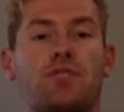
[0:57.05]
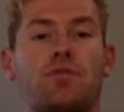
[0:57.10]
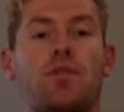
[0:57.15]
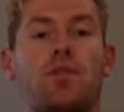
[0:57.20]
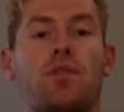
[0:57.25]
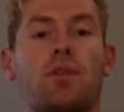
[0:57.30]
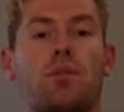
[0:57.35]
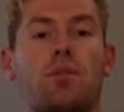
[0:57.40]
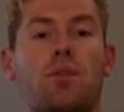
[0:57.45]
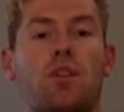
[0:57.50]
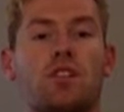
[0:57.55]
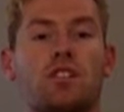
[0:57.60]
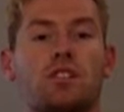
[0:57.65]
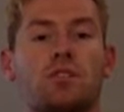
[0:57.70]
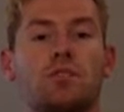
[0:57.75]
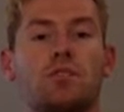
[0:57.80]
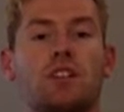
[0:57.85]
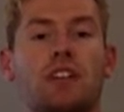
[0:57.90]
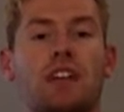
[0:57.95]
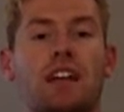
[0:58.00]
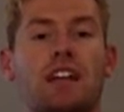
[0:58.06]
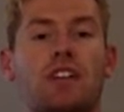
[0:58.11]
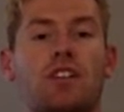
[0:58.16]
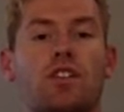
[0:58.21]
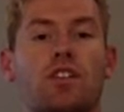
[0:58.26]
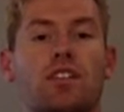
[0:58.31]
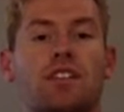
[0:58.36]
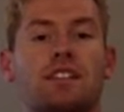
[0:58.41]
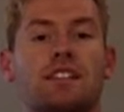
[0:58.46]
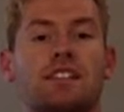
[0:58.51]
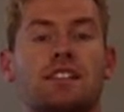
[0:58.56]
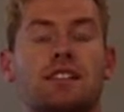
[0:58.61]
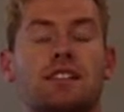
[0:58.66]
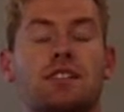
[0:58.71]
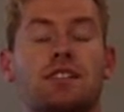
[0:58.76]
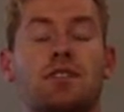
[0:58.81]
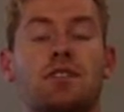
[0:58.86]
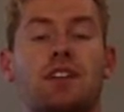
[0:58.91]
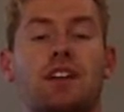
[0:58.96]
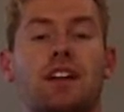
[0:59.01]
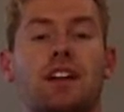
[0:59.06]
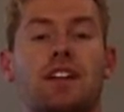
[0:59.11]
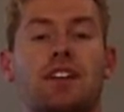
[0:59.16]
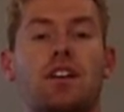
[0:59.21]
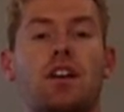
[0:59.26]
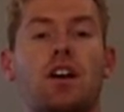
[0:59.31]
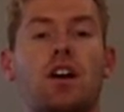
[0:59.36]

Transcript: from the proximal end or the distal end.